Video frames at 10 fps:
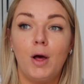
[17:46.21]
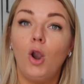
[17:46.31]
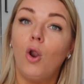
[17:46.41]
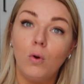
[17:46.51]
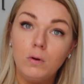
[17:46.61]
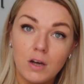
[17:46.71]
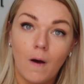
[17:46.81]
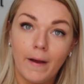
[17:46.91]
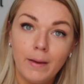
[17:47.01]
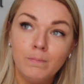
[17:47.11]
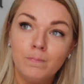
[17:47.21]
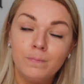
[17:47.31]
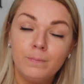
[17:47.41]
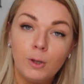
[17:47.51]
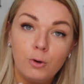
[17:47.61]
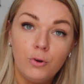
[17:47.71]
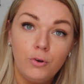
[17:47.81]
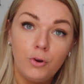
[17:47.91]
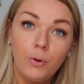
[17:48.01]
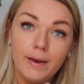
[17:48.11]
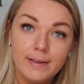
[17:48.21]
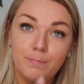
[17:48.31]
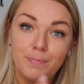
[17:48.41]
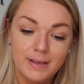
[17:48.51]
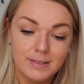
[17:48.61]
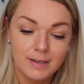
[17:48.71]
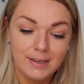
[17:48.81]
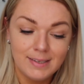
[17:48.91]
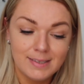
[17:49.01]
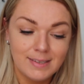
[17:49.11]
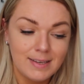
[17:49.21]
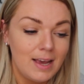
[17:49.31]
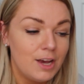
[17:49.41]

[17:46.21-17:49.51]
a long time to do his business.